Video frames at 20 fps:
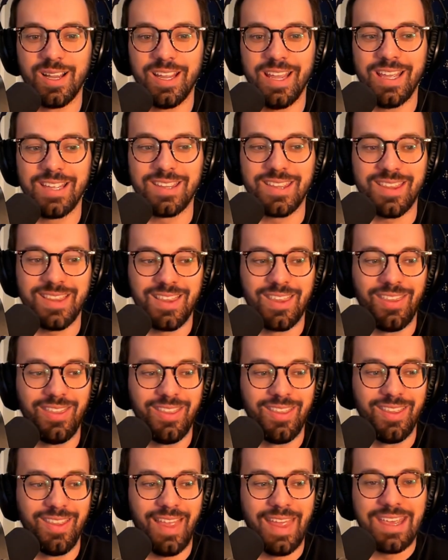it
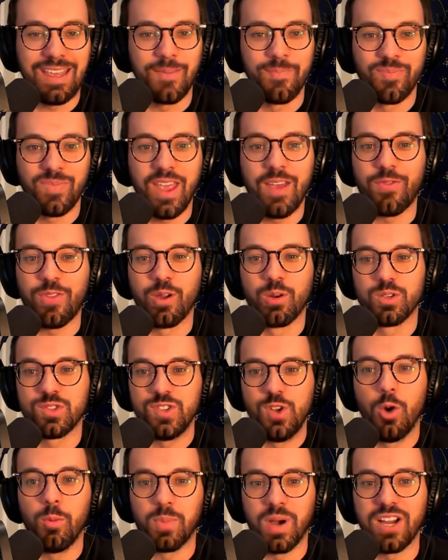if there was
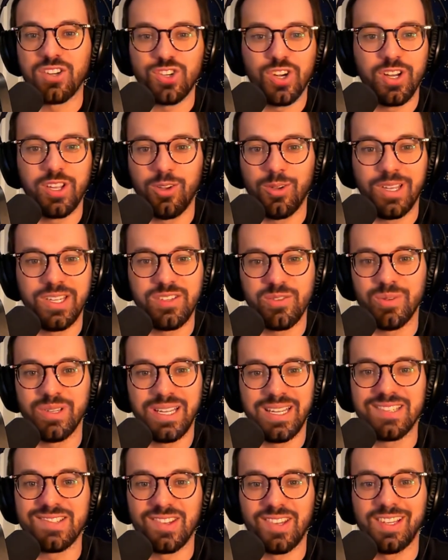no pressure, you could do it
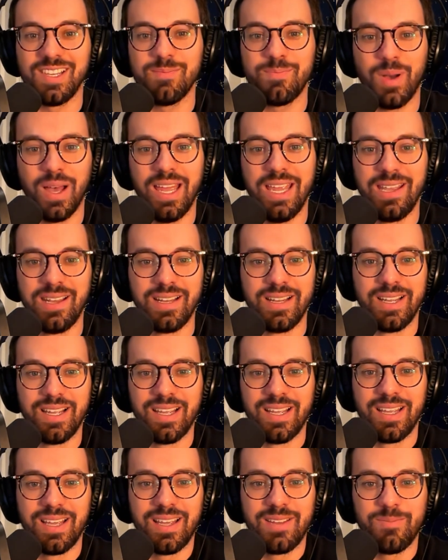easily, but
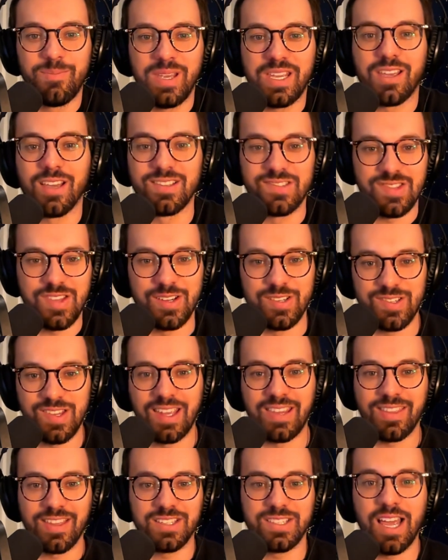because there's
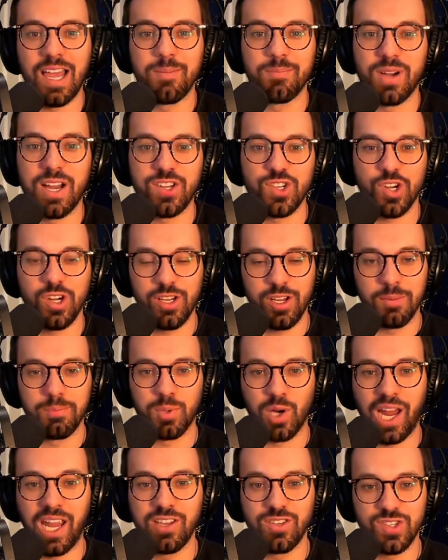the time pressure, your
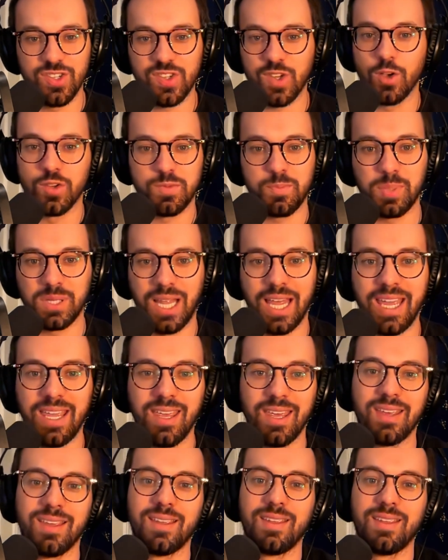brain just goes blank.